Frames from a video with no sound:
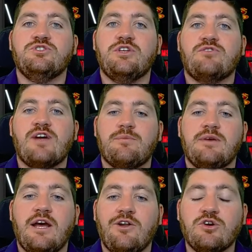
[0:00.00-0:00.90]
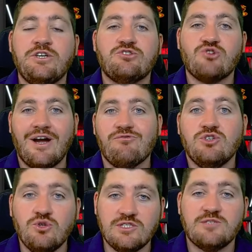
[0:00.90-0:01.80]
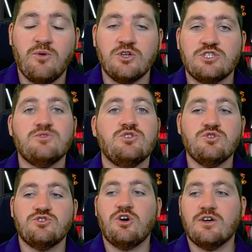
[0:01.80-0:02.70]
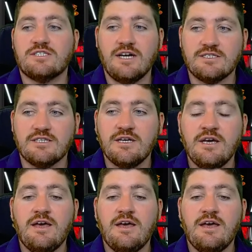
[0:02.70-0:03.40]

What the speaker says: New Zealand Rugby and are looking to try and reduce that sponsorship due to cost cutting.